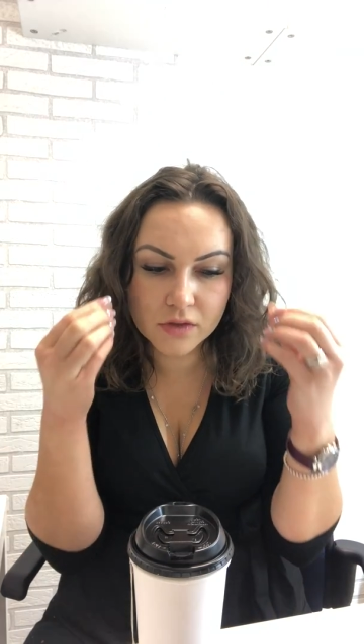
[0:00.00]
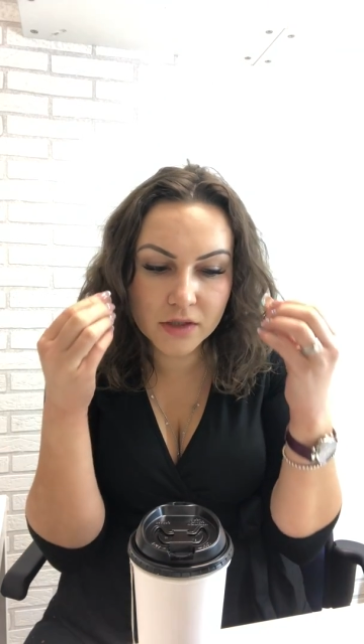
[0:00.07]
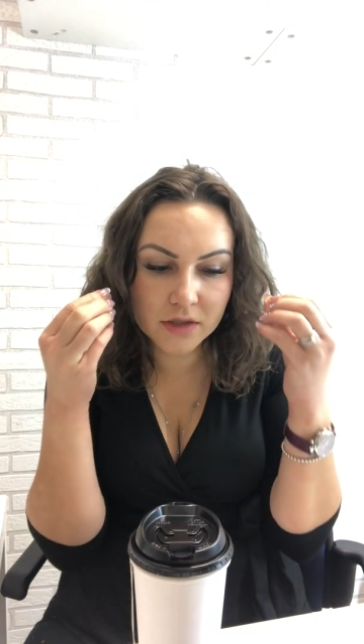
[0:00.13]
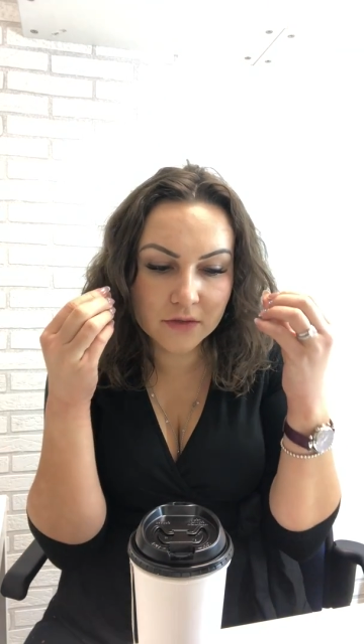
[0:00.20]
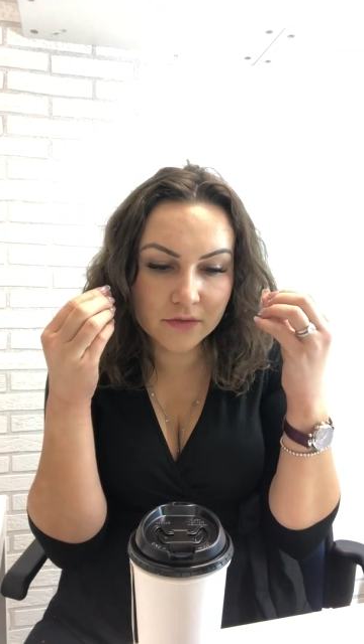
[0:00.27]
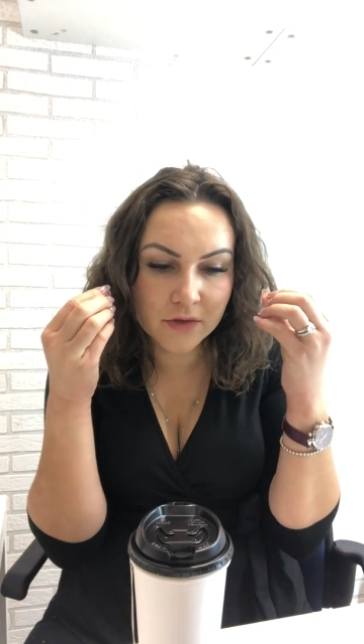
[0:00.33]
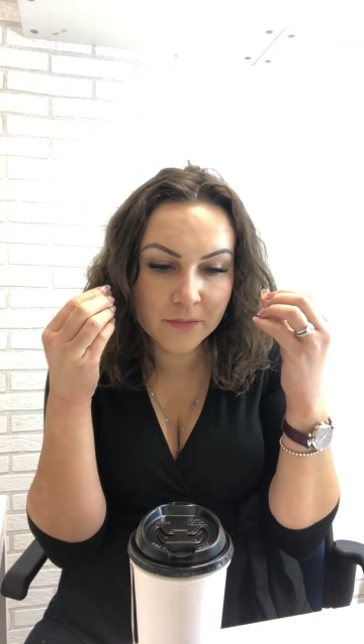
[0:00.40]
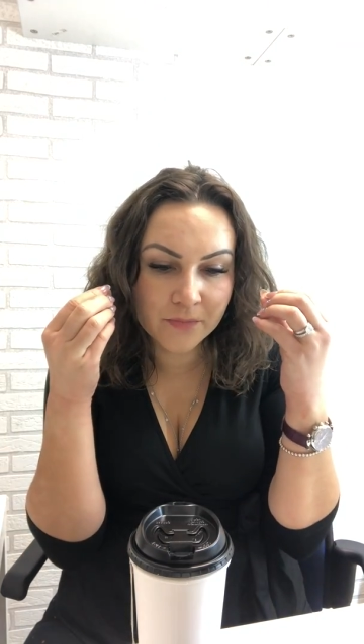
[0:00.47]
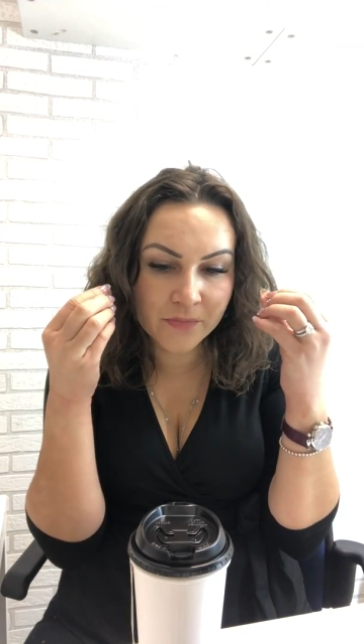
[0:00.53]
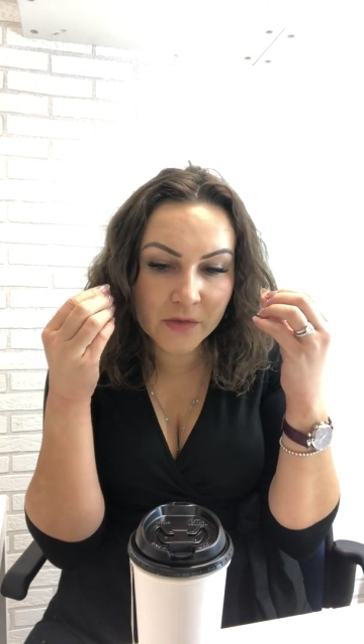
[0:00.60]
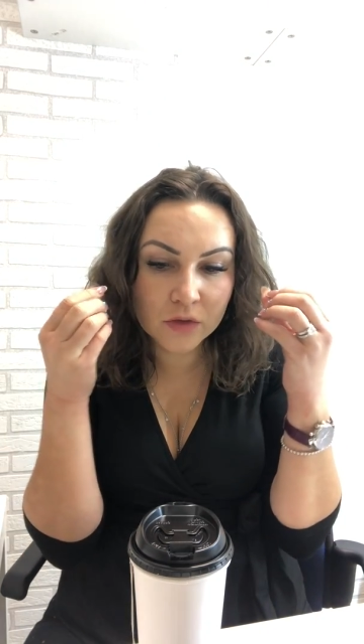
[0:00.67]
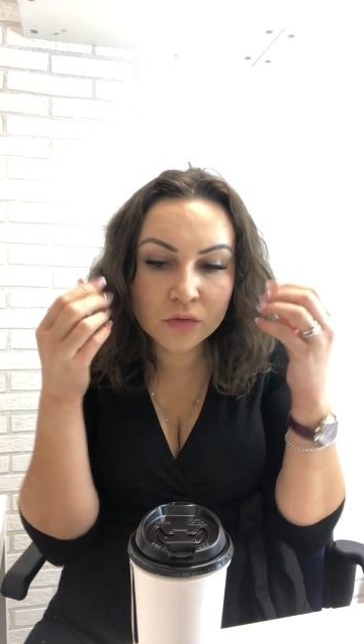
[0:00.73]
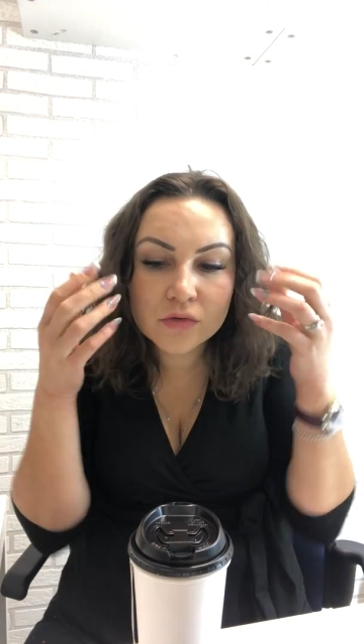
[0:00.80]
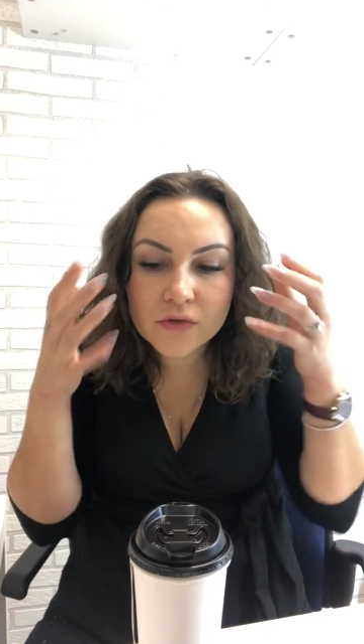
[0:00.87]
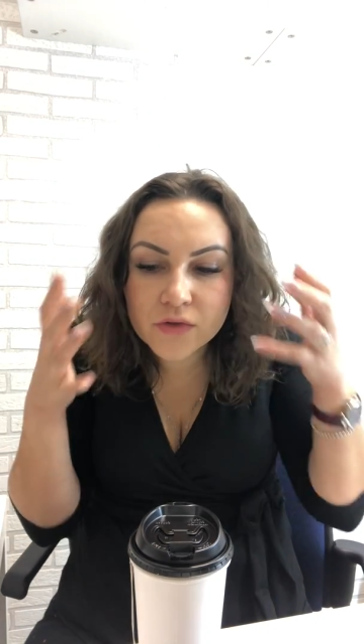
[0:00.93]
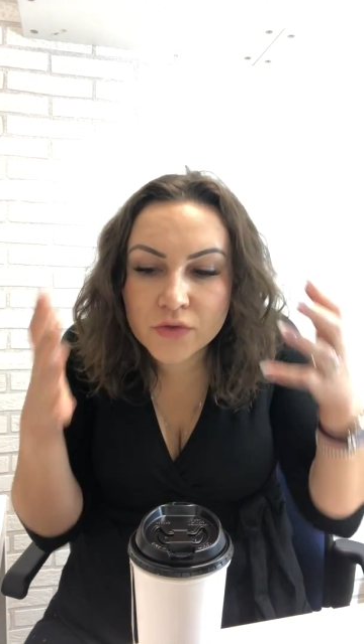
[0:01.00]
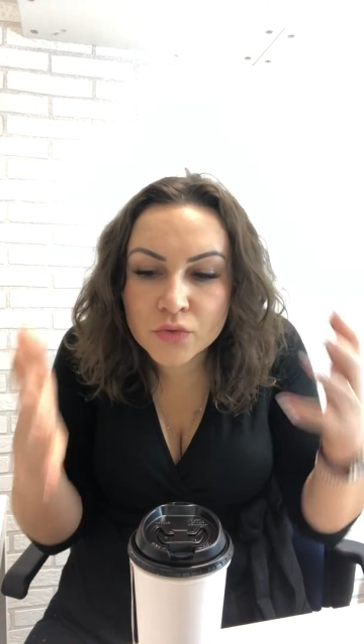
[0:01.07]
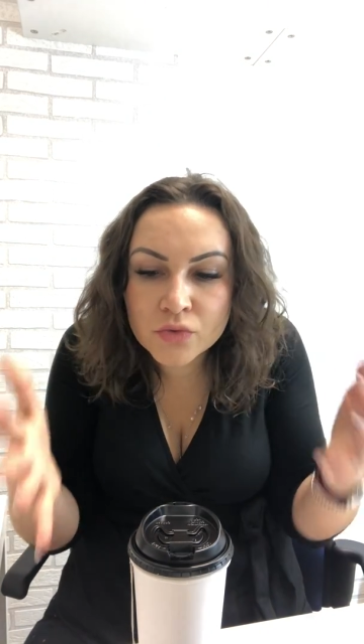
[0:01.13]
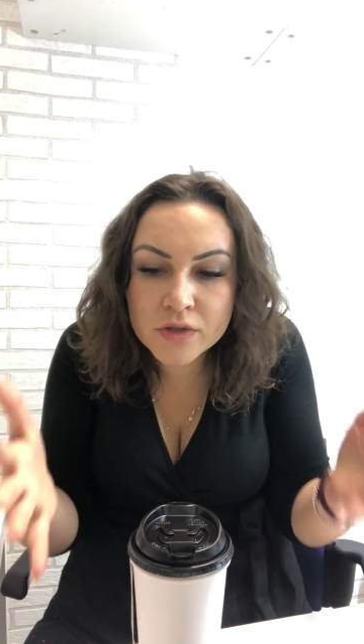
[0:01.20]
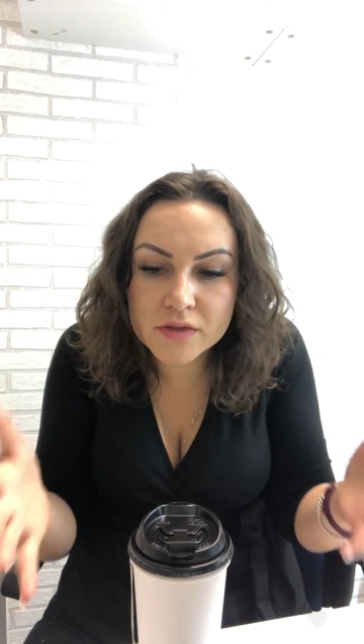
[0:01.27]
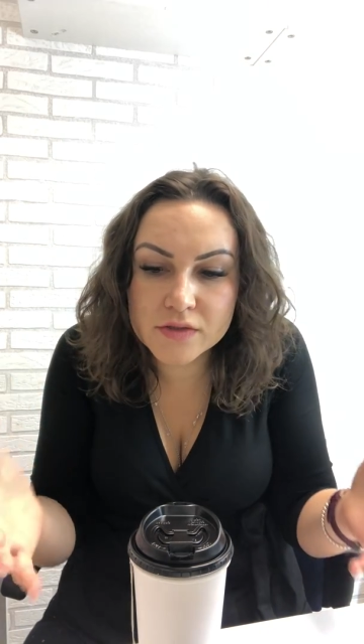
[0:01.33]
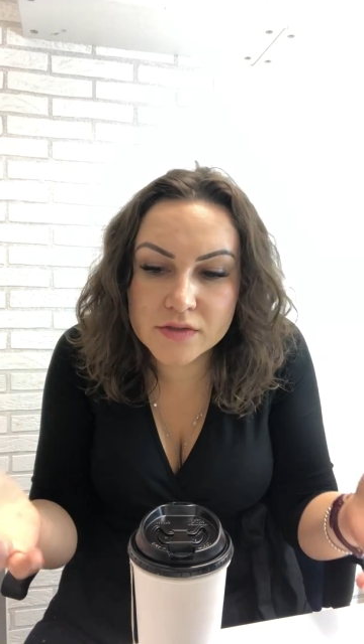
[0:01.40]
kind of looked
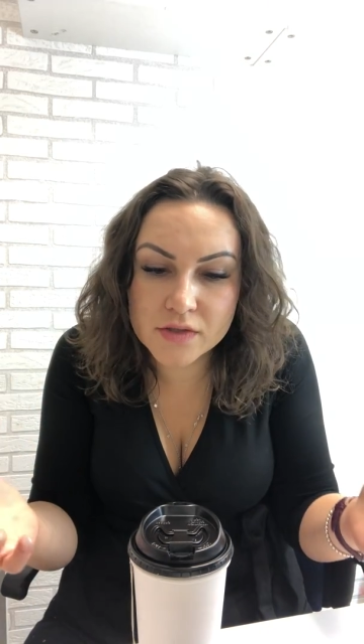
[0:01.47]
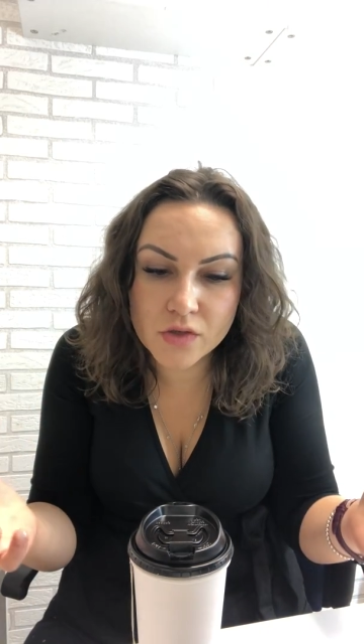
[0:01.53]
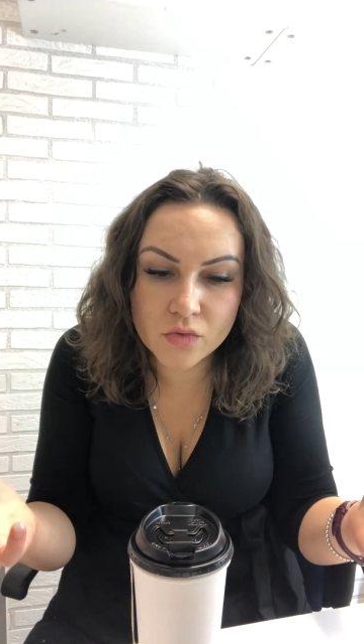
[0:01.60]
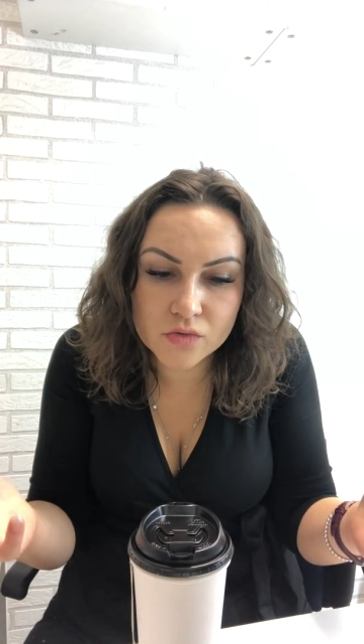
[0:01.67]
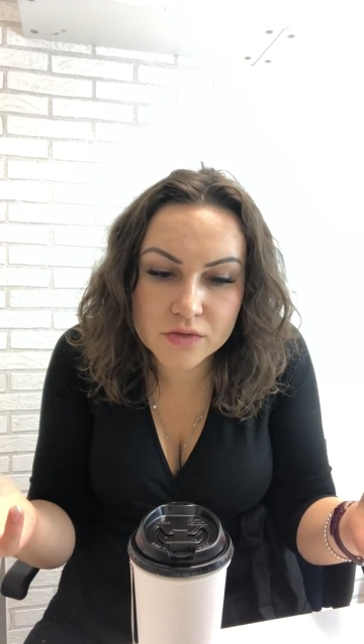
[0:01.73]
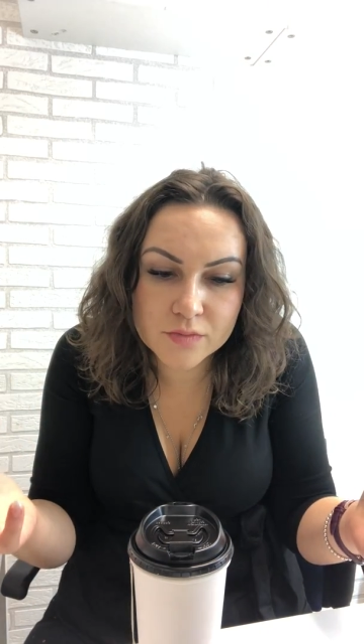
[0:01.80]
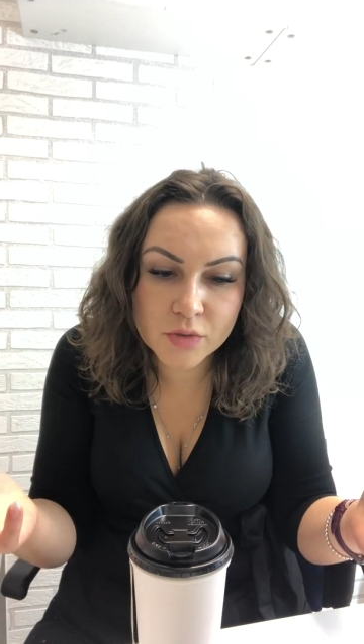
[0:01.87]
through these stones.